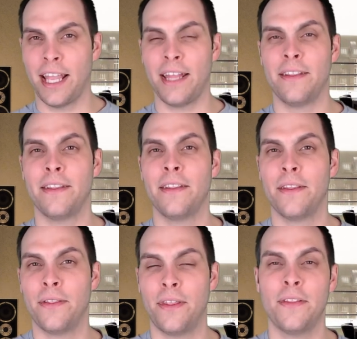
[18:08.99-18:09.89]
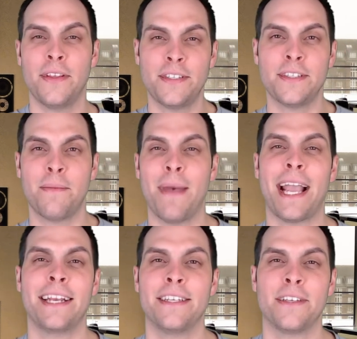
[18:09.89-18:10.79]
can th this is the
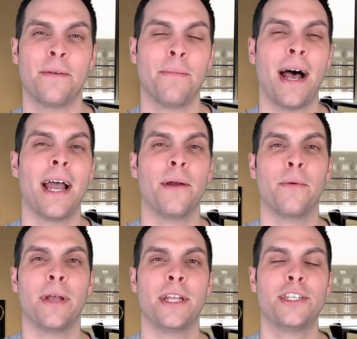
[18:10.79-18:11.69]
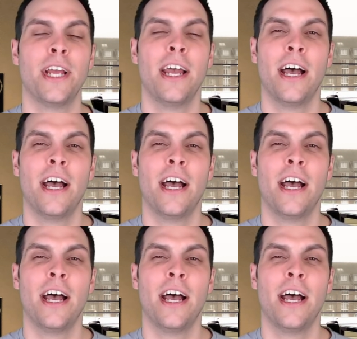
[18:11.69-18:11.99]
mechanism by which